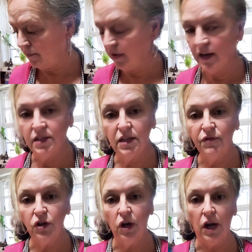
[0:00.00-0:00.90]
got a
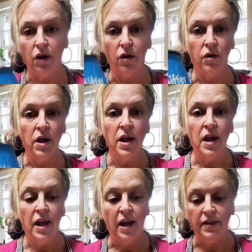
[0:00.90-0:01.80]
sifter here,
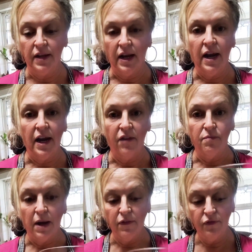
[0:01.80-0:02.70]
and then I have
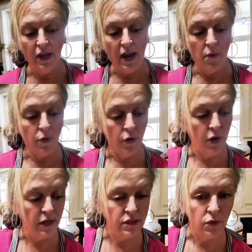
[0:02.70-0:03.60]
my flour,
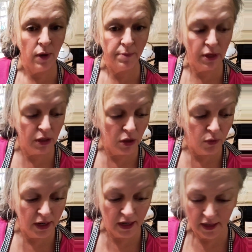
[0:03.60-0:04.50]
and so I'm going to
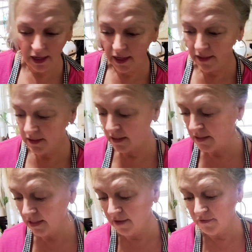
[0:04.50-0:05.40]
go ahead and
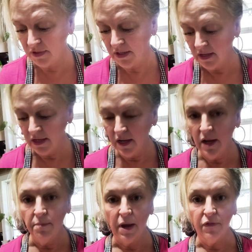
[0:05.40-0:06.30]
sift
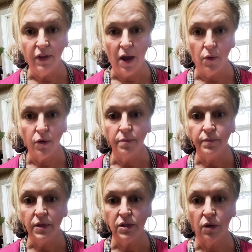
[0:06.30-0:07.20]
my flour.
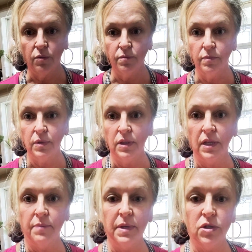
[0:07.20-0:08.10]
So
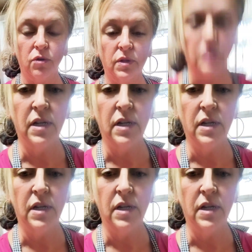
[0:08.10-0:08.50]
let me turn this